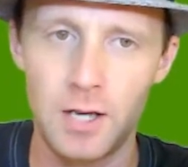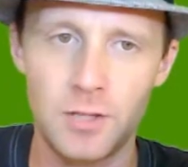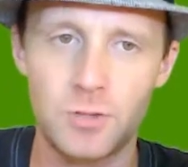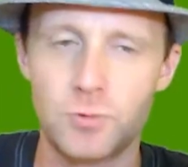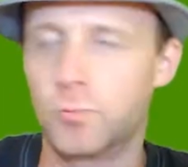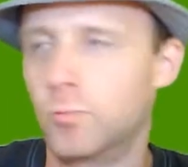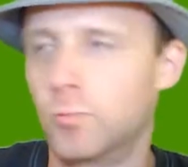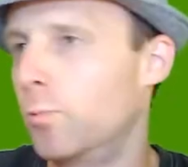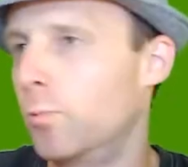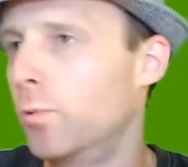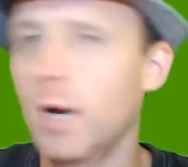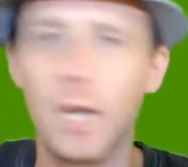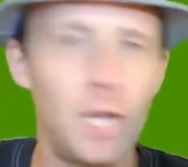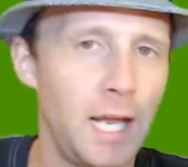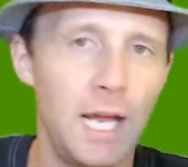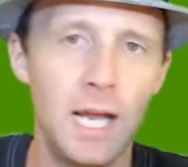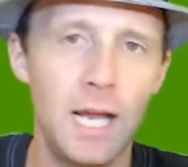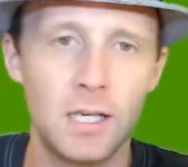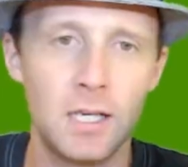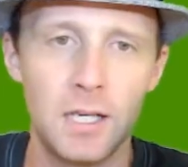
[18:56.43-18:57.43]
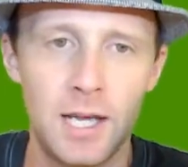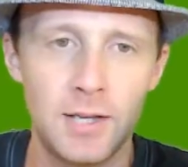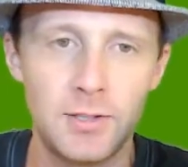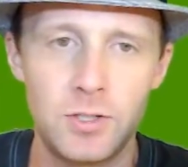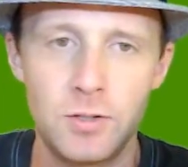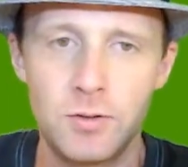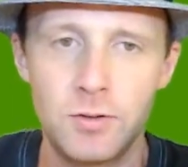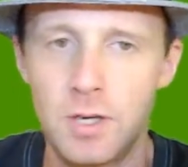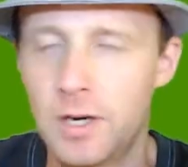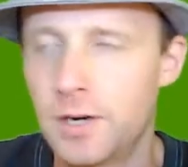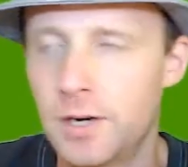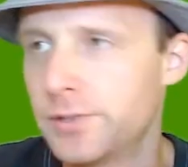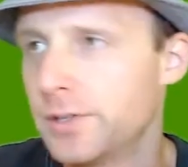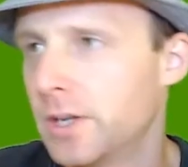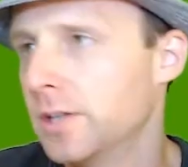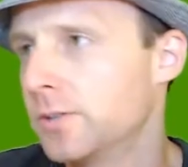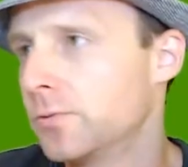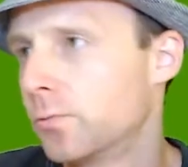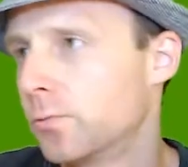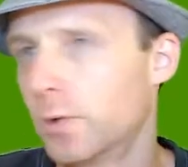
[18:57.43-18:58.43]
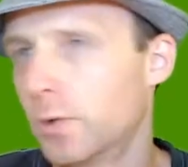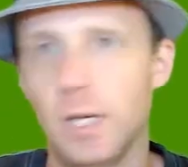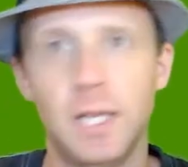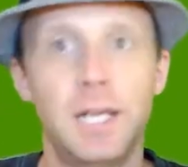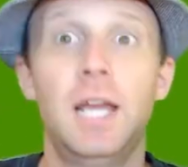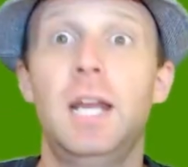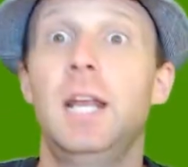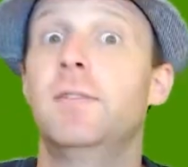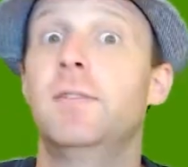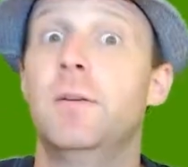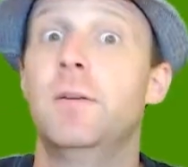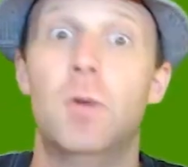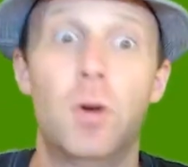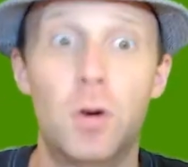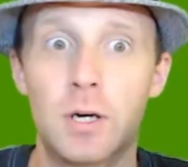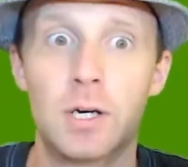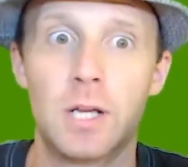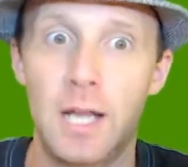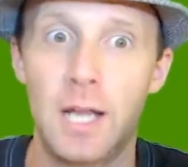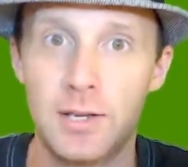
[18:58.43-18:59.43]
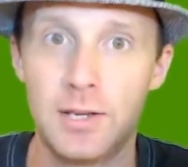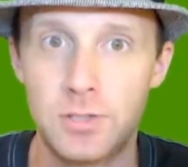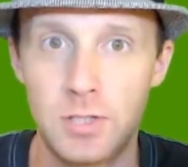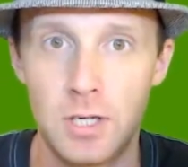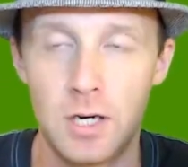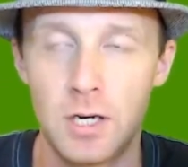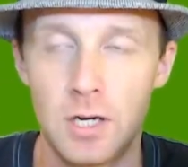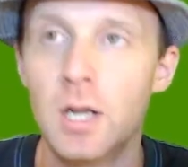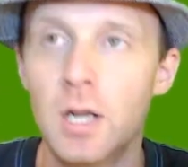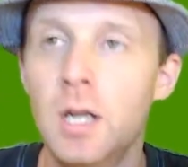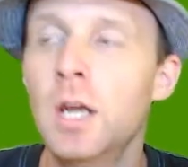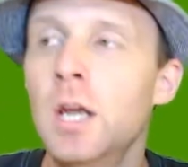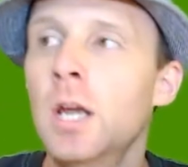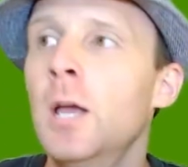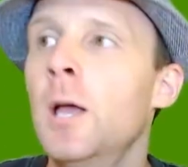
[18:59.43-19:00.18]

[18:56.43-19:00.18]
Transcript: and it's really hit in the last two years, and it's really hit even more in the last year.